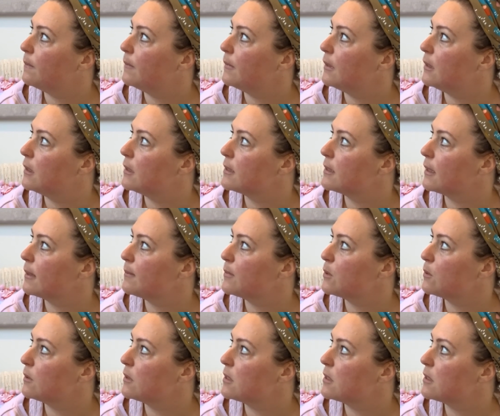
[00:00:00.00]
in the same
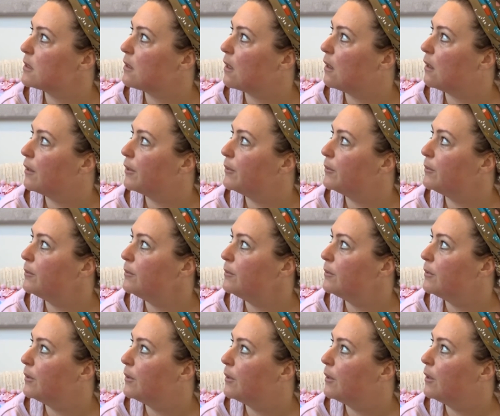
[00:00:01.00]
sort of style,
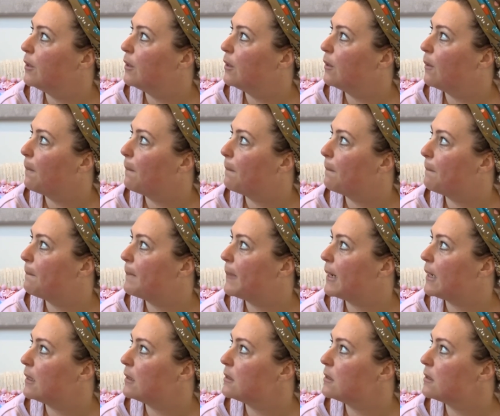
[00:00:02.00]

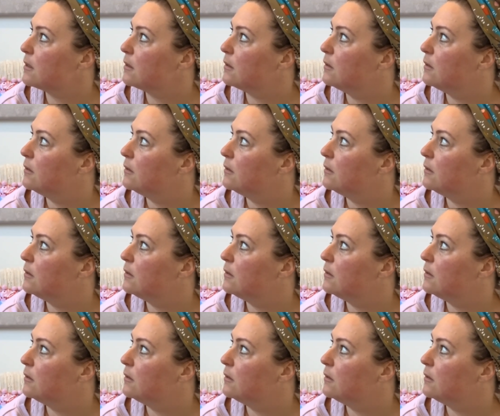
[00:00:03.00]
but